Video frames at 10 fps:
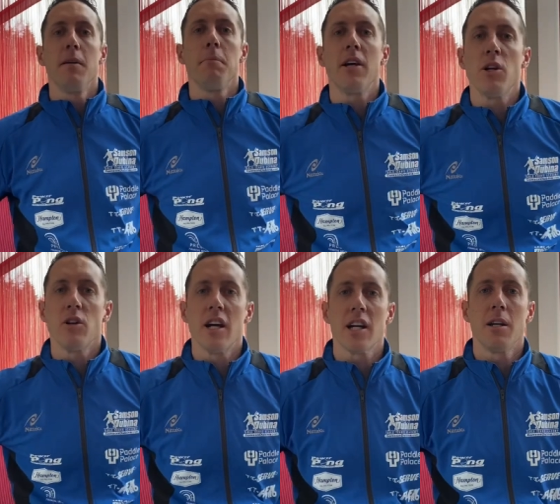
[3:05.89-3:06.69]
but you're
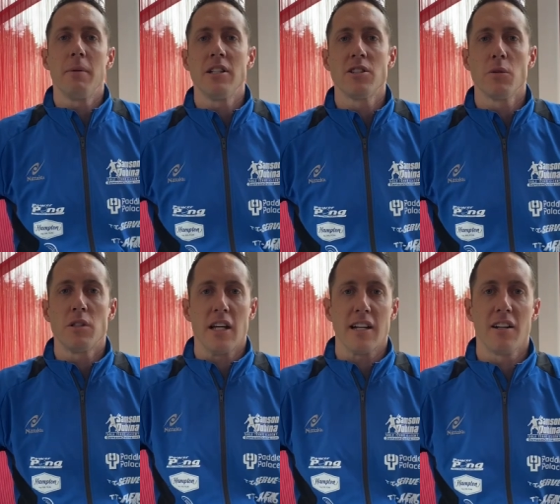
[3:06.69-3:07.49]
not gonna be so
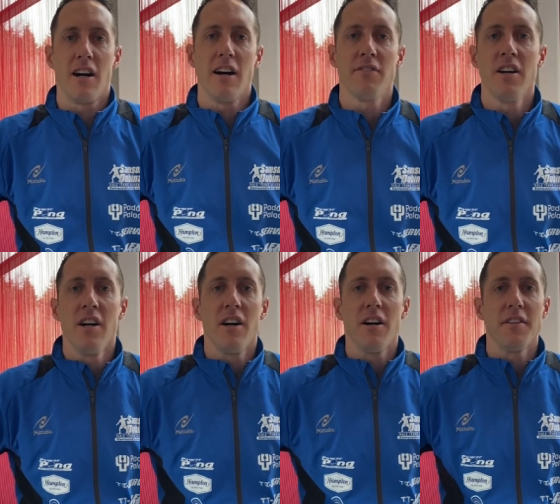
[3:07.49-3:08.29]
ticked off
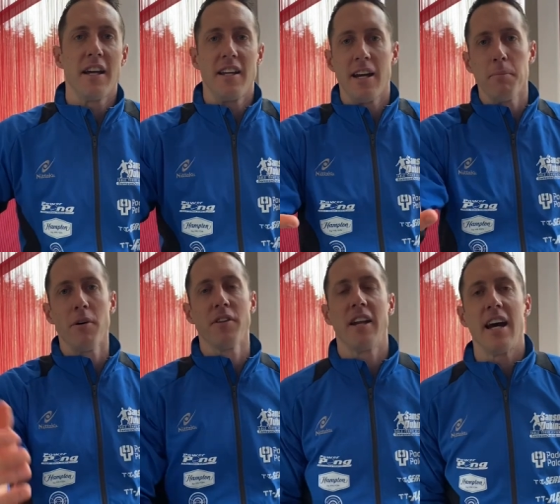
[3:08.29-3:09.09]
on that net
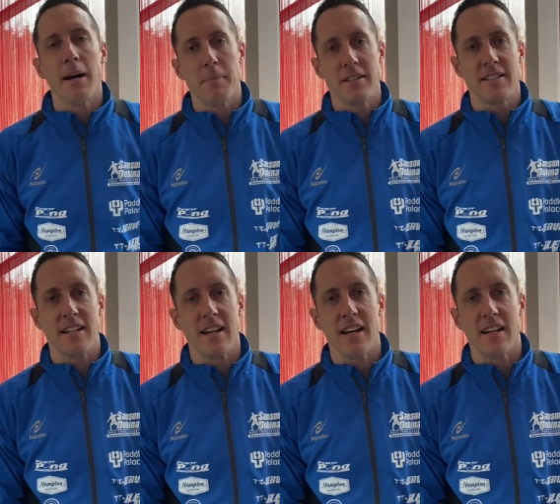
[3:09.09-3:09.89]
ball that happens
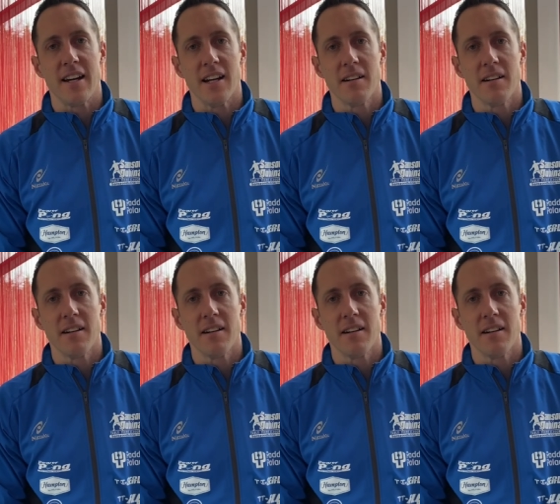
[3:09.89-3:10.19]
at 9-9.